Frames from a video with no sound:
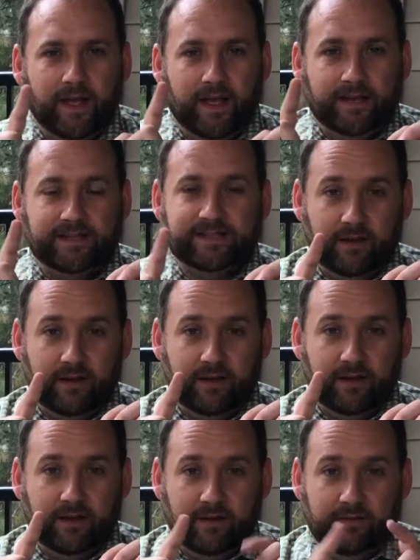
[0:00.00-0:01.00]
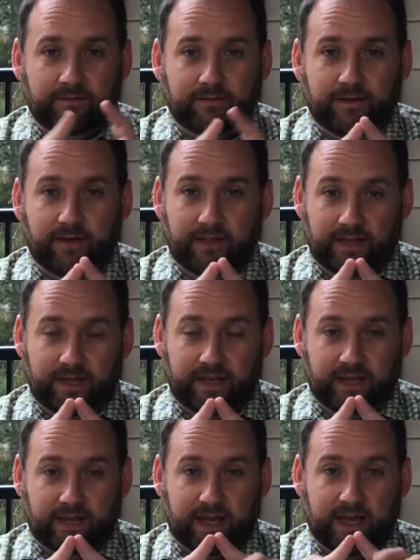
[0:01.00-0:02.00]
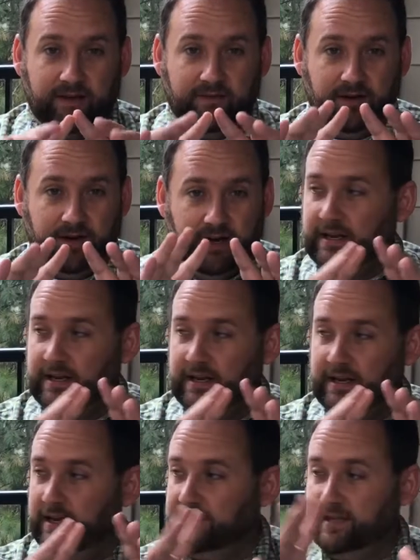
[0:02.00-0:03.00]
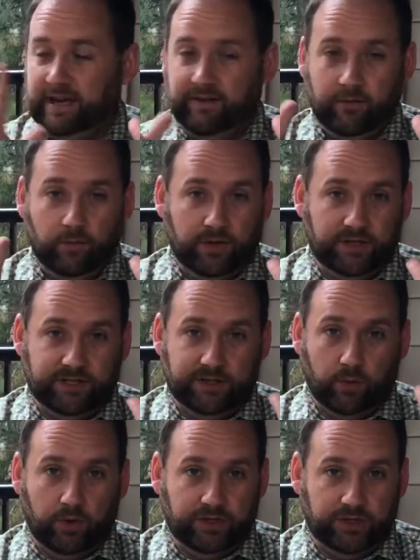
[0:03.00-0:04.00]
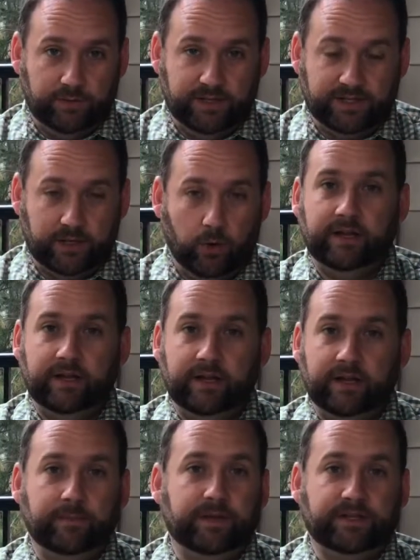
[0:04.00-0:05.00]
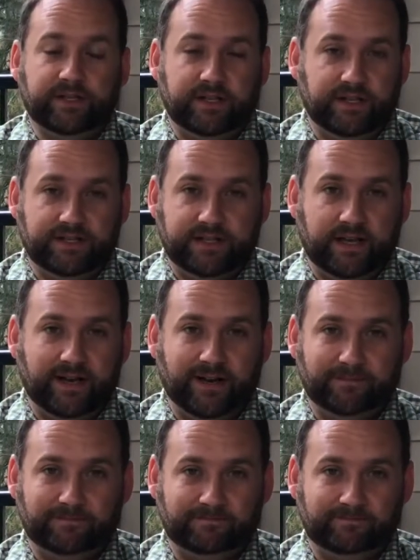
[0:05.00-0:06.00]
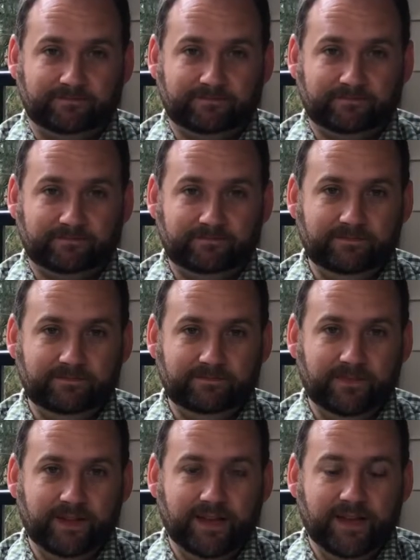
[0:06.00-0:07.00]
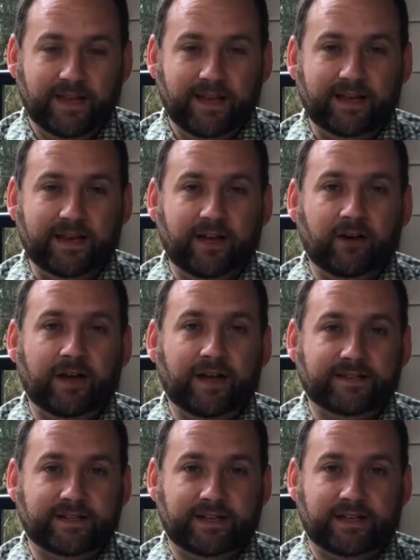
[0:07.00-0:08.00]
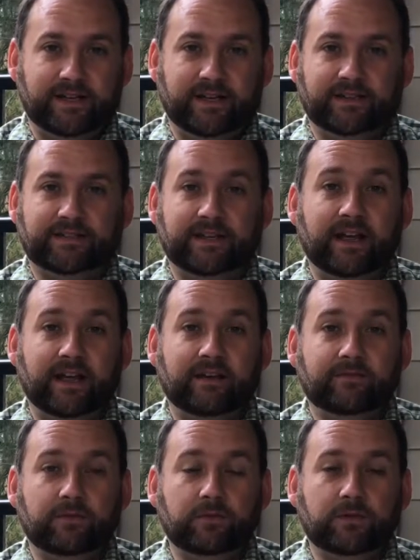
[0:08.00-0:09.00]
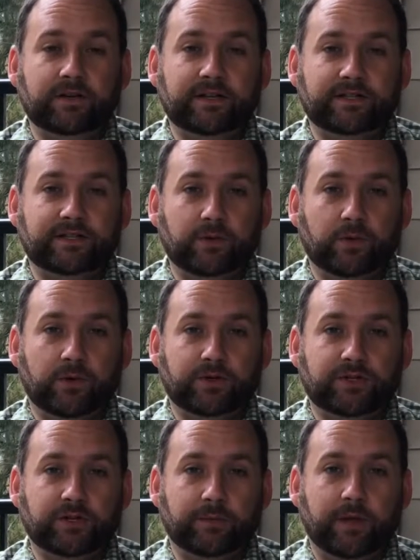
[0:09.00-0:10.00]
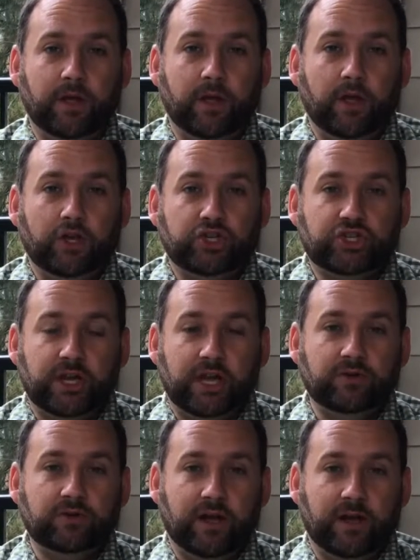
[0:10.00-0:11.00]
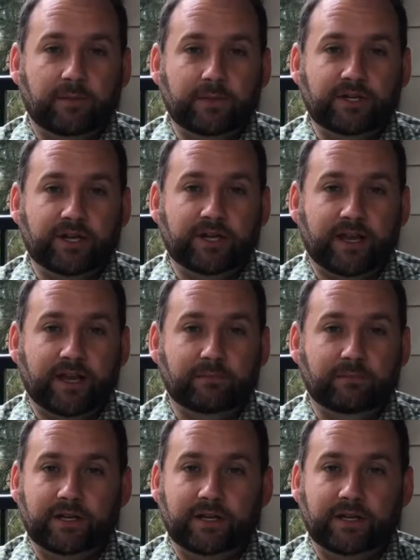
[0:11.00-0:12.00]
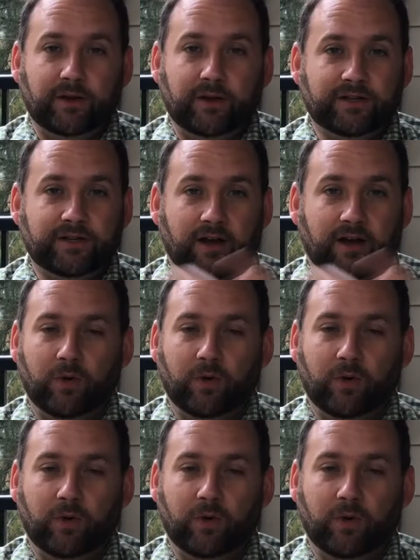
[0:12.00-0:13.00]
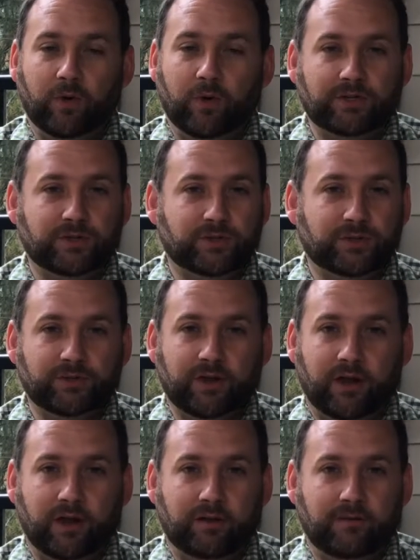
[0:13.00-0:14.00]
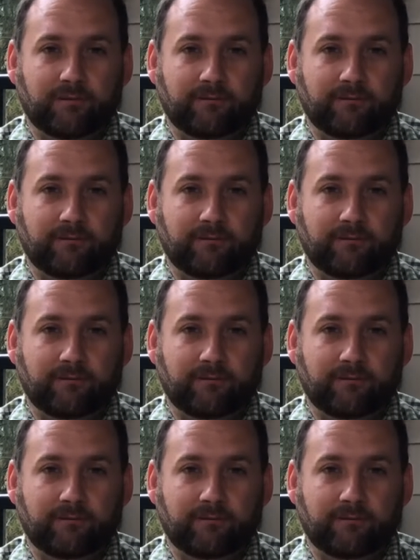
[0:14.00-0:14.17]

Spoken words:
Instead of the king having an edict that everyone's to worship this golden image that he set up, he now has an edict that everyone is to worship Shadrach, Meshach, and Abednego's God, the one true God.